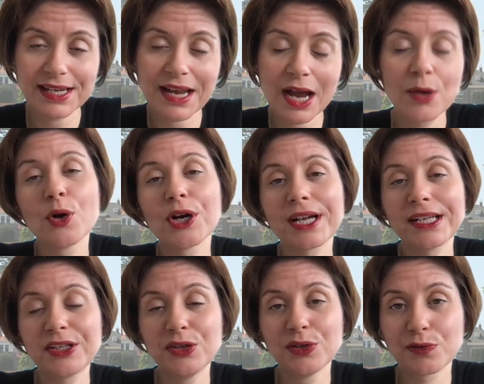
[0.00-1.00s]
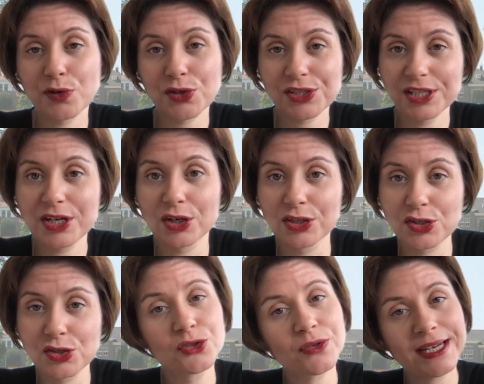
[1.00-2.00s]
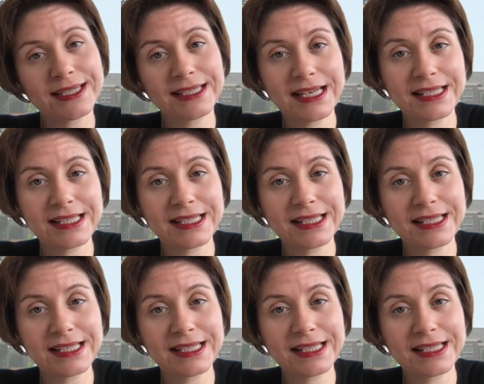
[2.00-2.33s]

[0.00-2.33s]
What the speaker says: and I work at University College Utrecht